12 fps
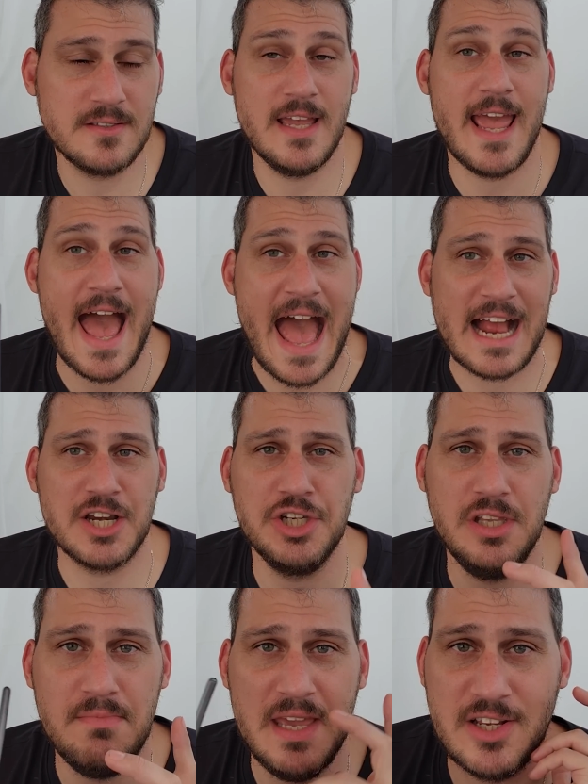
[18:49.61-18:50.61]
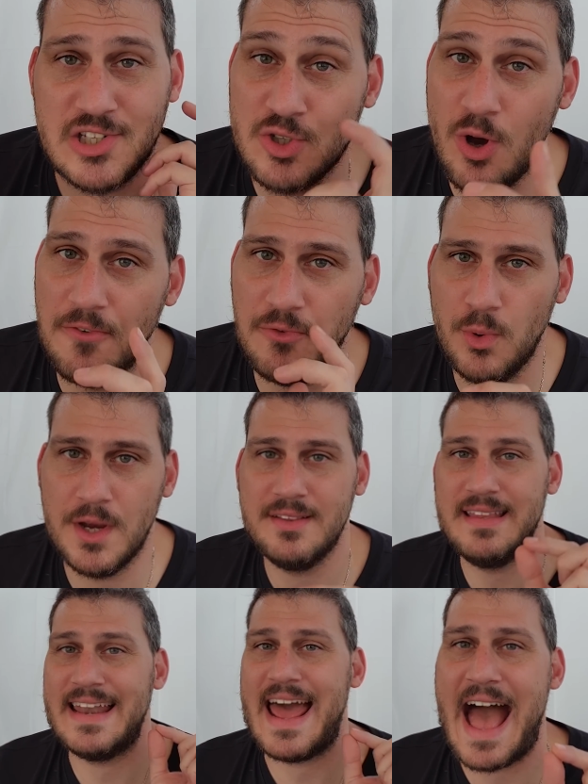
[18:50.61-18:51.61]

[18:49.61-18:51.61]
They actually make software that